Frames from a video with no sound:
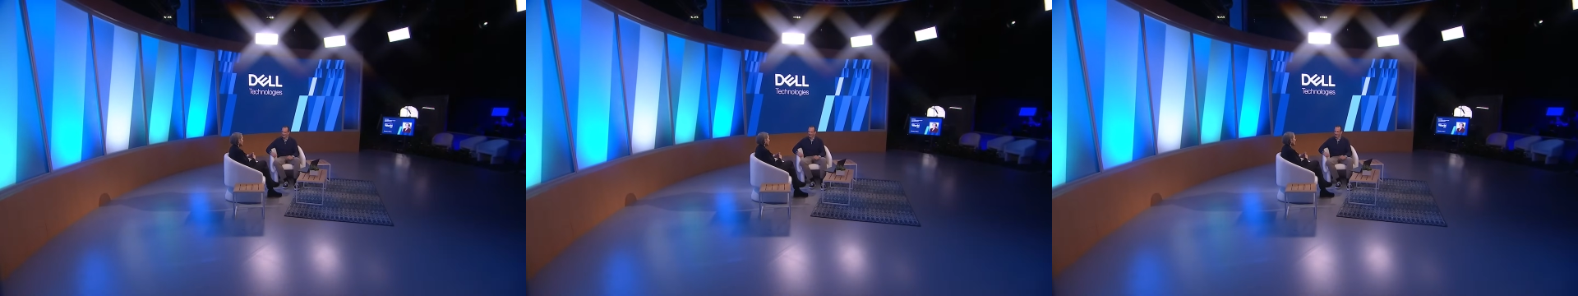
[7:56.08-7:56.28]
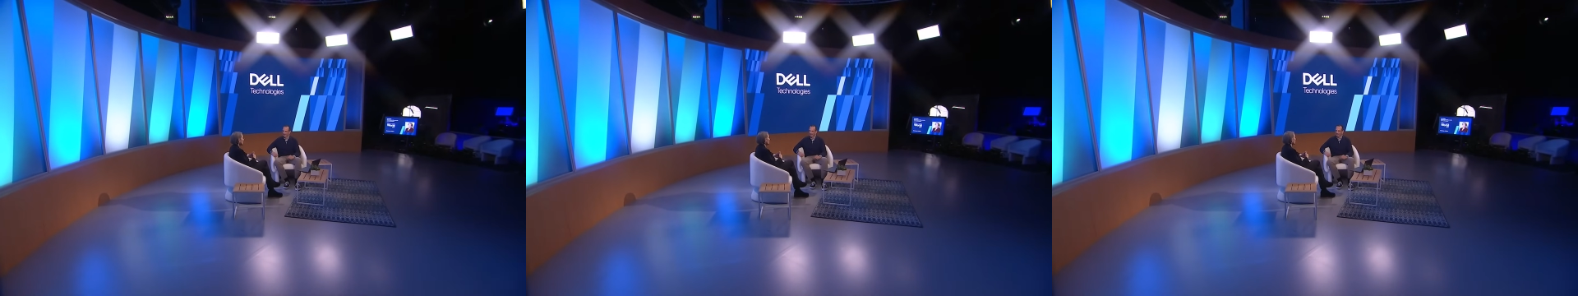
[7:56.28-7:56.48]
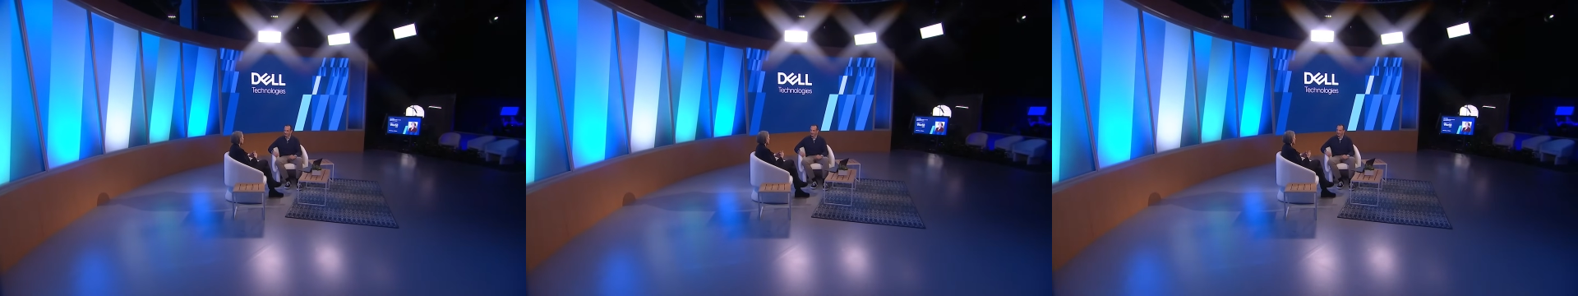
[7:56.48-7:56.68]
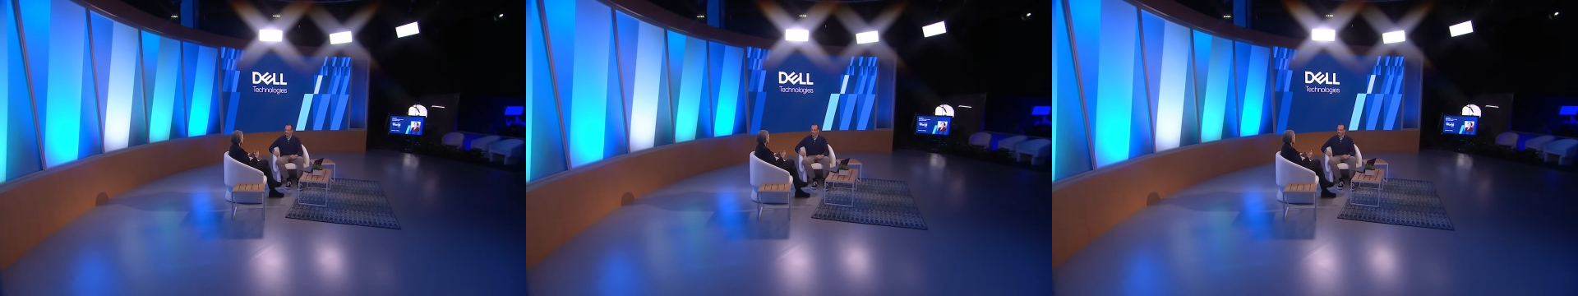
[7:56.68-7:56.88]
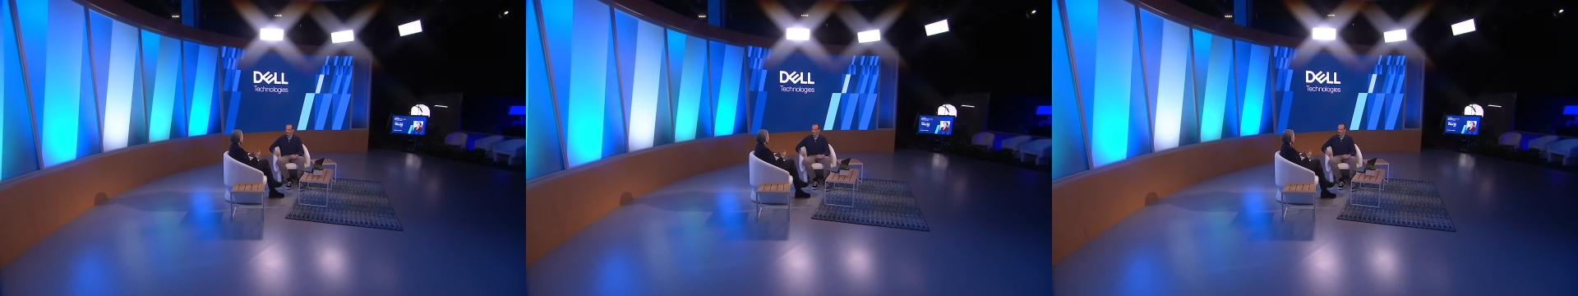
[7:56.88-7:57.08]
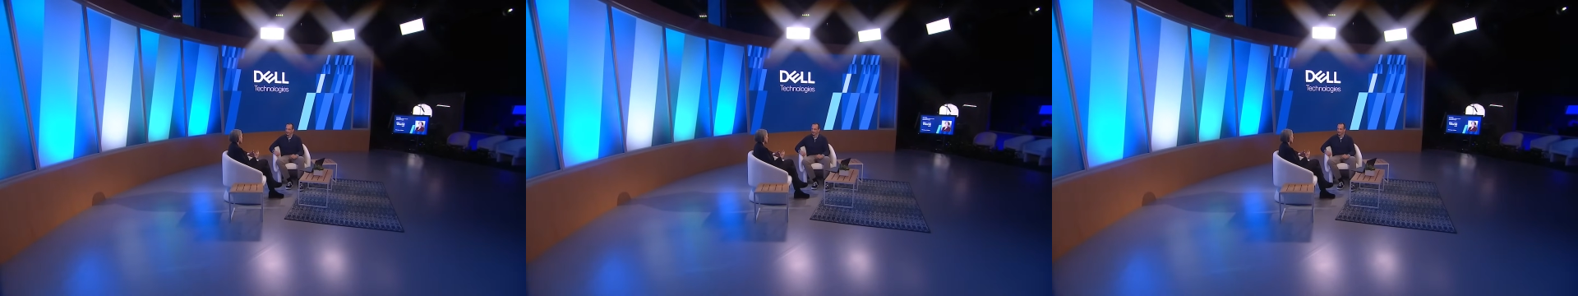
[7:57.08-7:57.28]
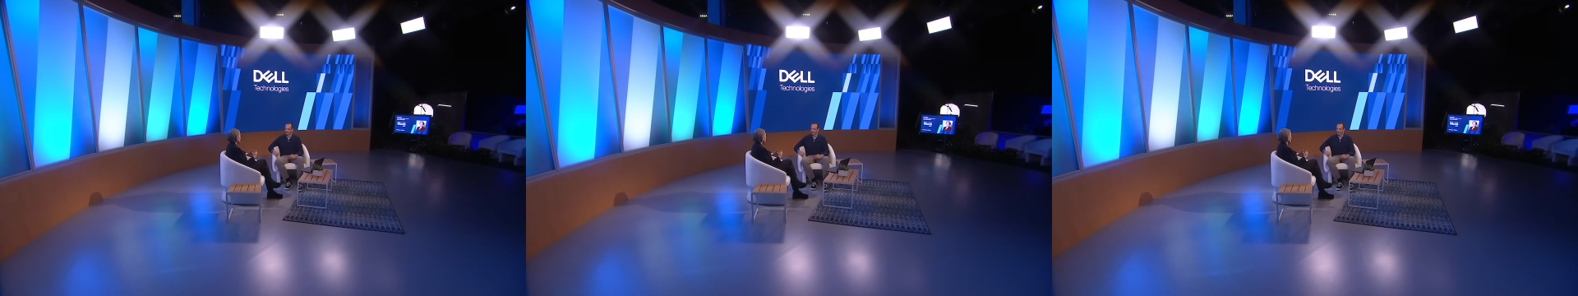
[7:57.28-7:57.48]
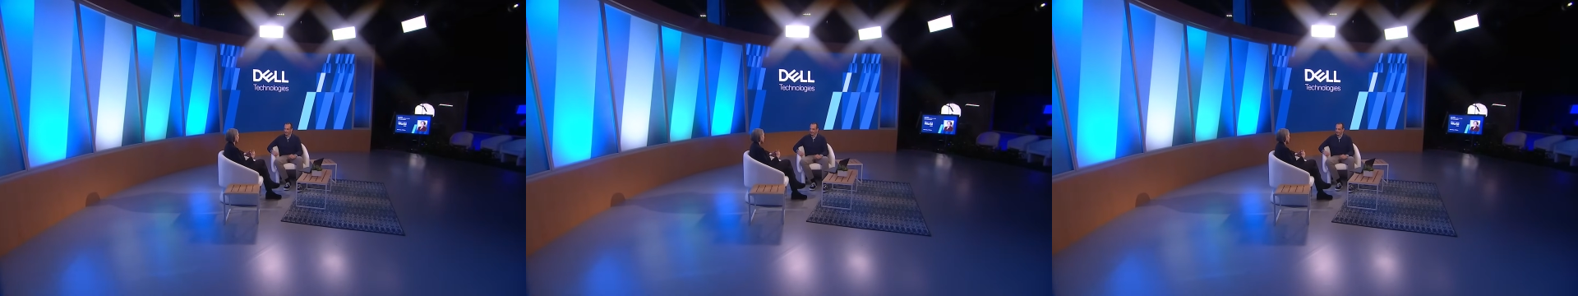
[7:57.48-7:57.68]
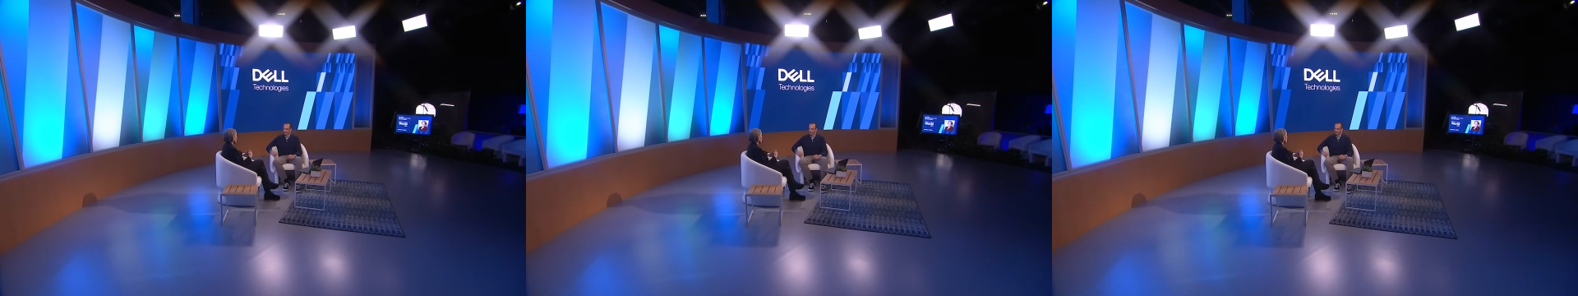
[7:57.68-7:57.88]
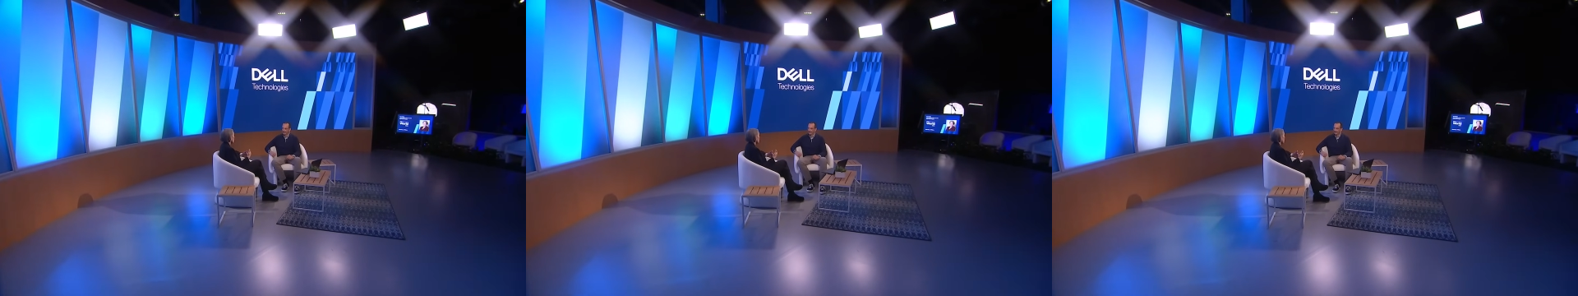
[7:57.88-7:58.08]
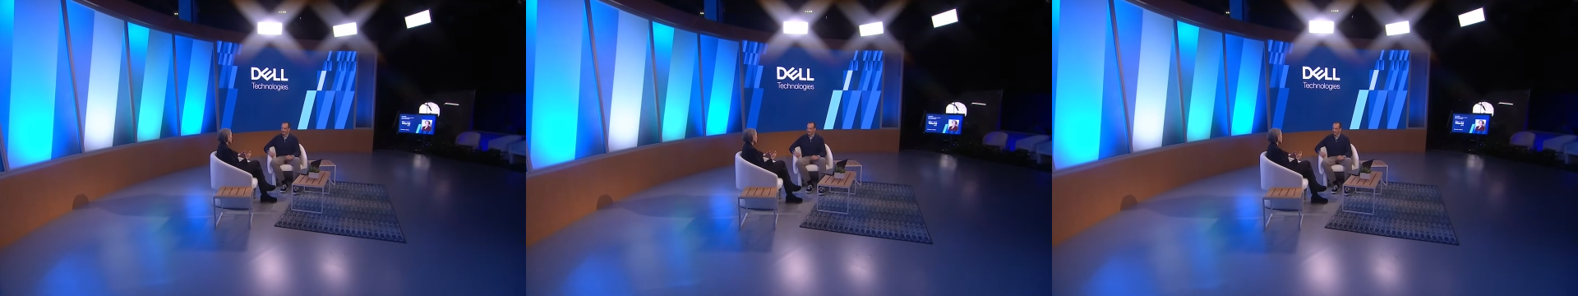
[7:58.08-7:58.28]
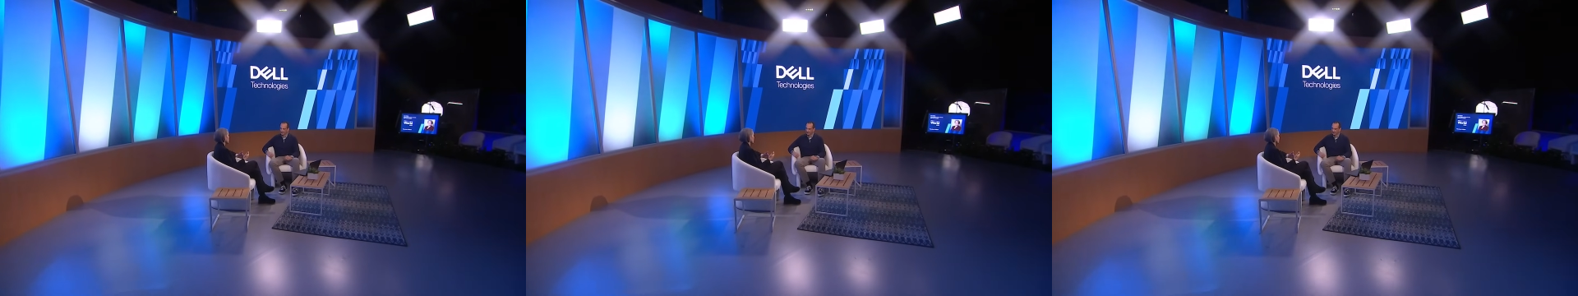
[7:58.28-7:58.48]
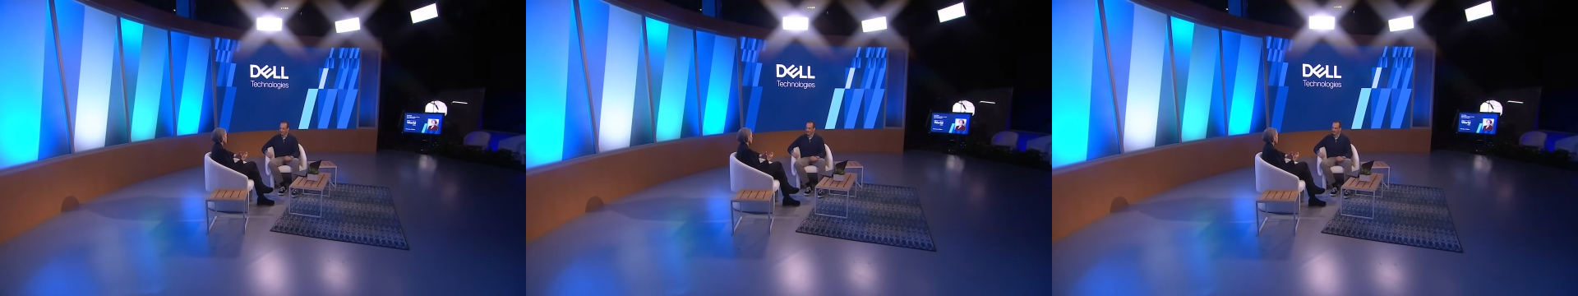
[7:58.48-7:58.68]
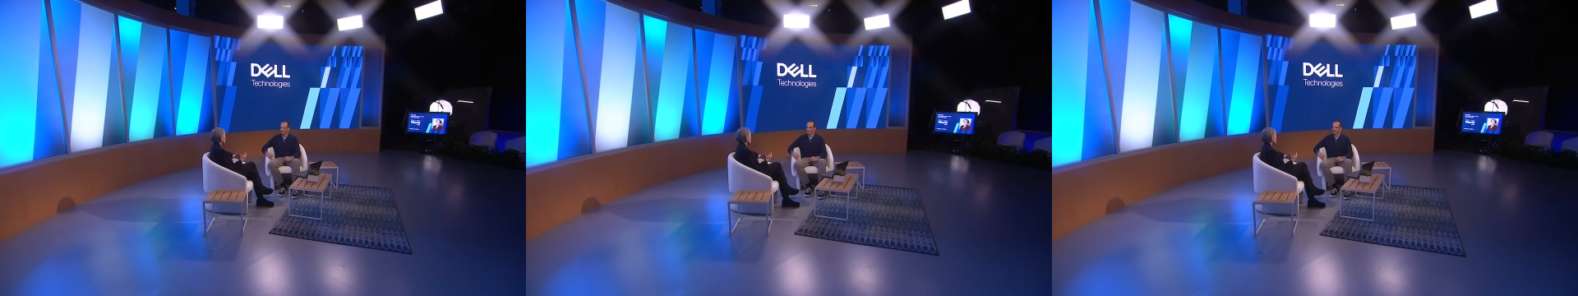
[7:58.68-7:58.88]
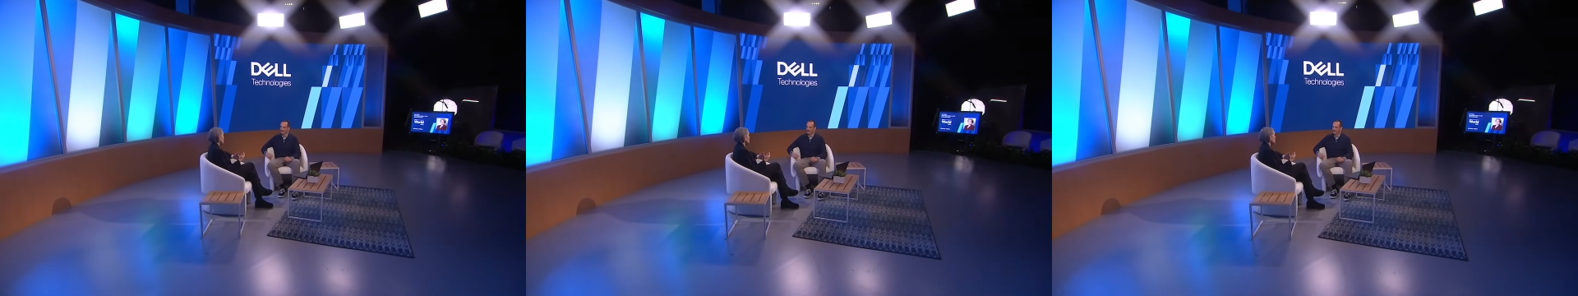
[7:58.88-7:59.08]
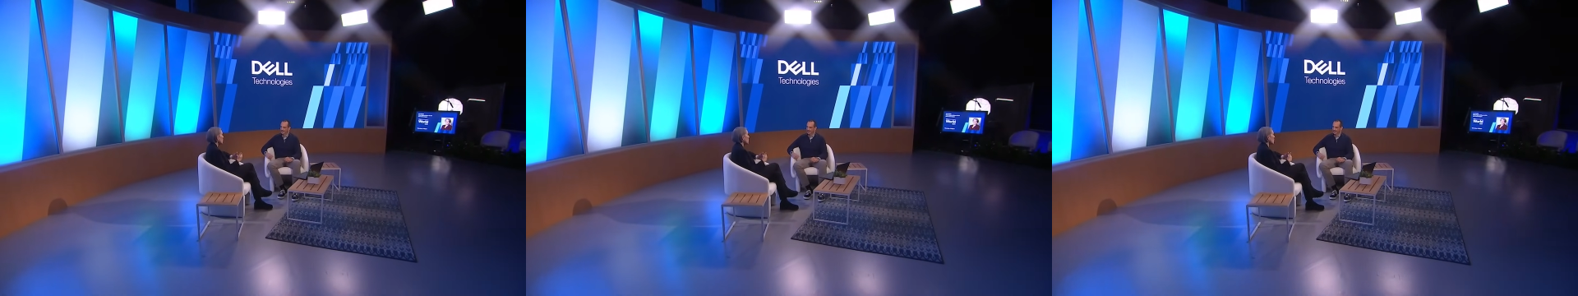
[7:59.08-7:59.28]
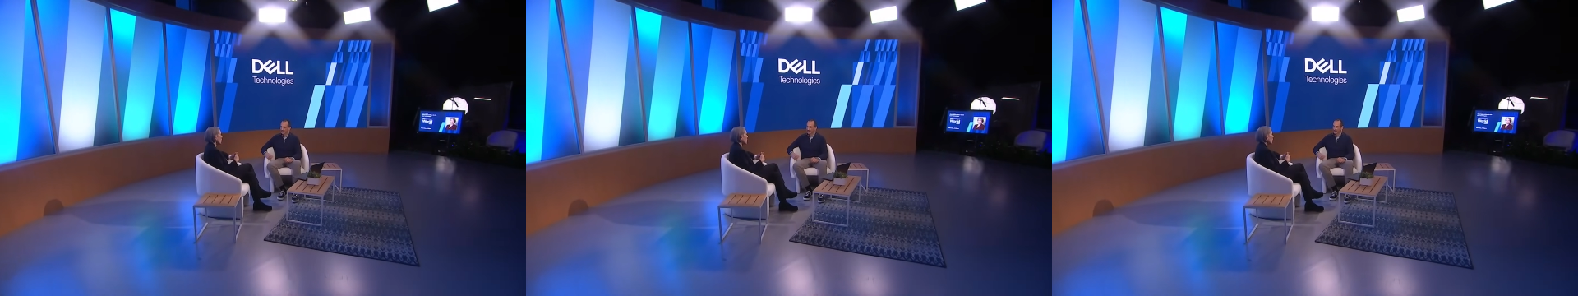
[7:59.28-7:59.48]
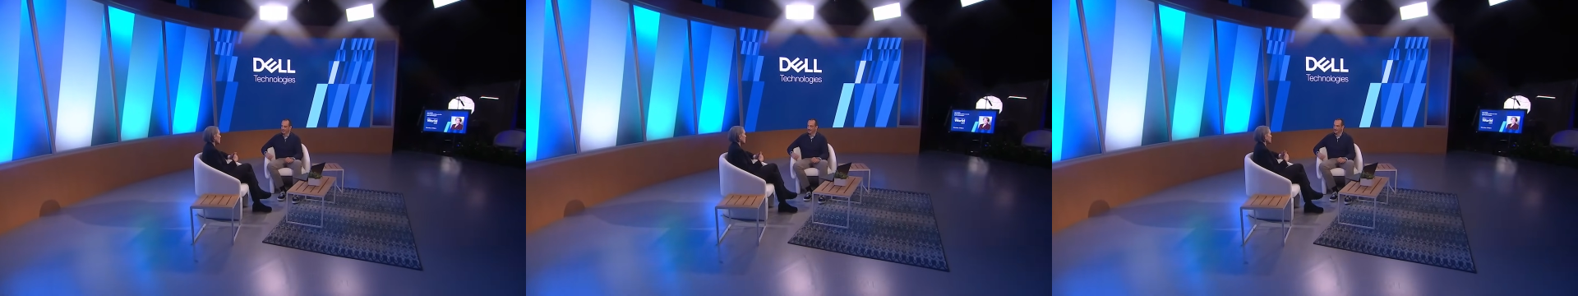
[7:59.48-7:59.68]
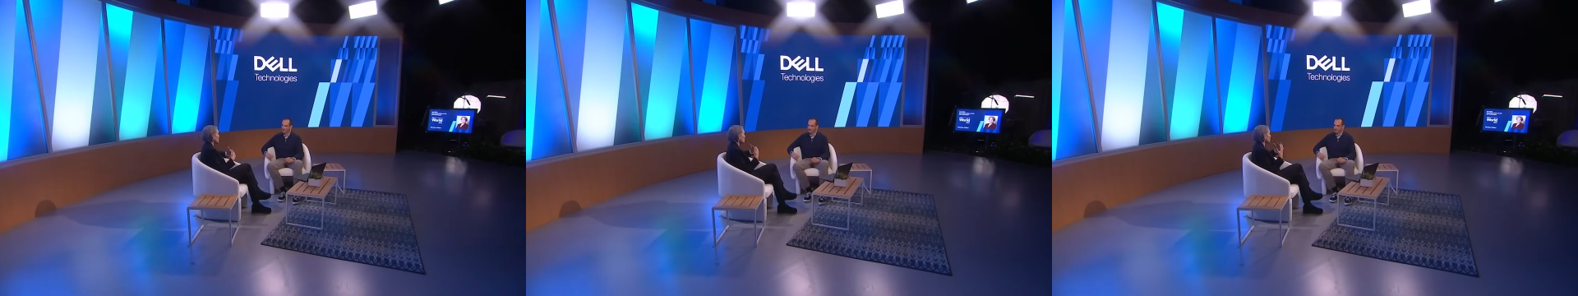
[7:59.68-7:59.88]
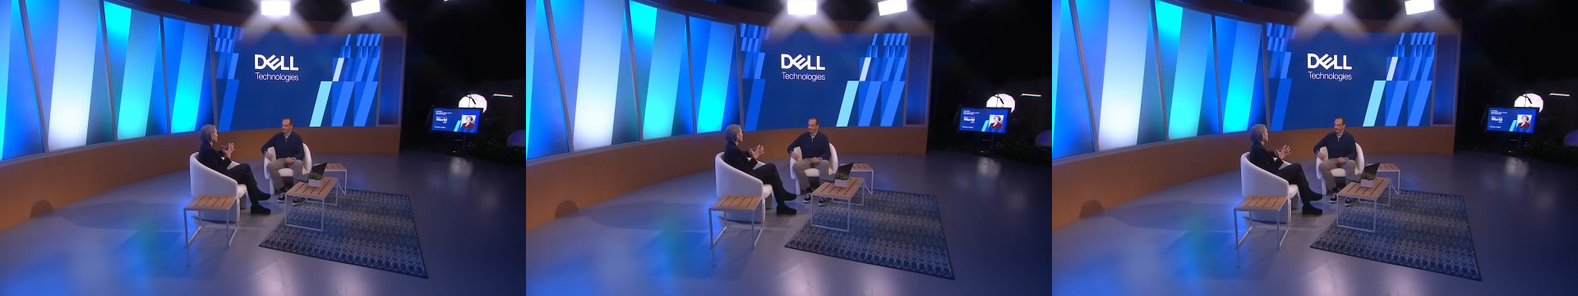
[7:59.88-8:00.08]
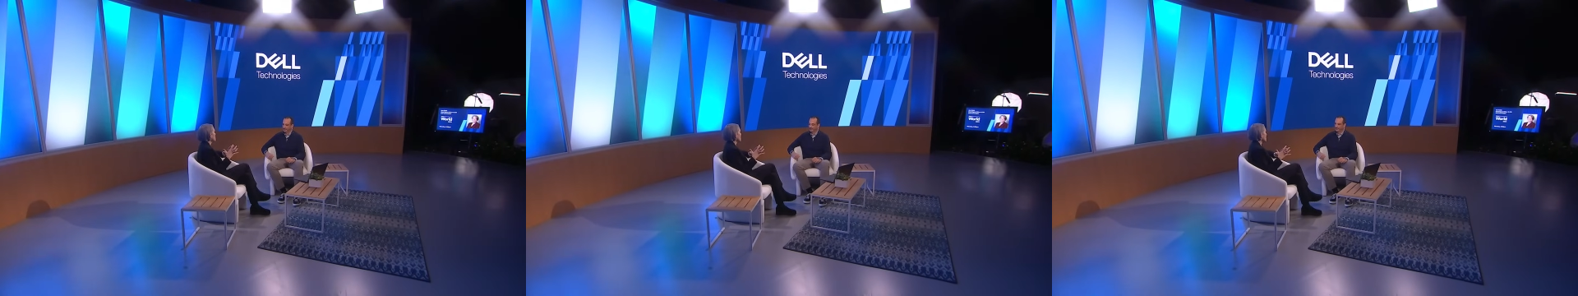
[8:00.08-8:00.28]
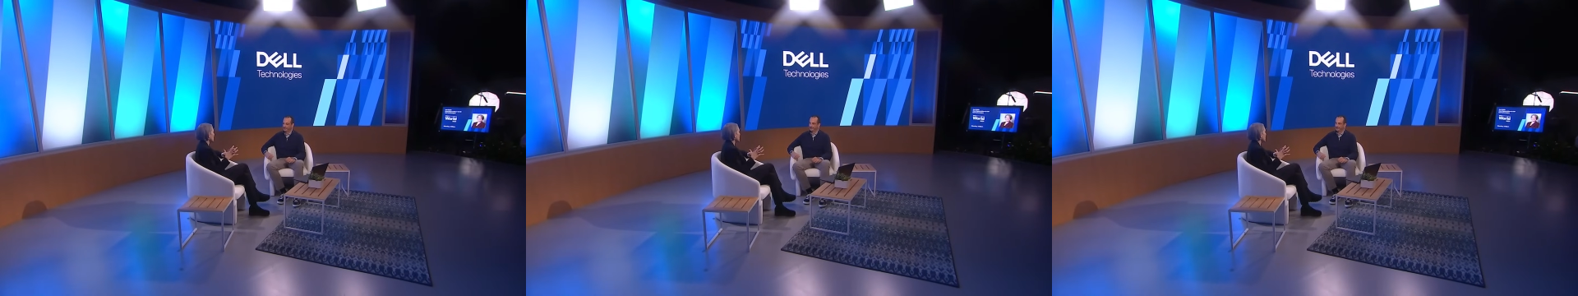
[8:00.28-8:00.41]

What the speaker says: No face is visible, so there are no lips to read.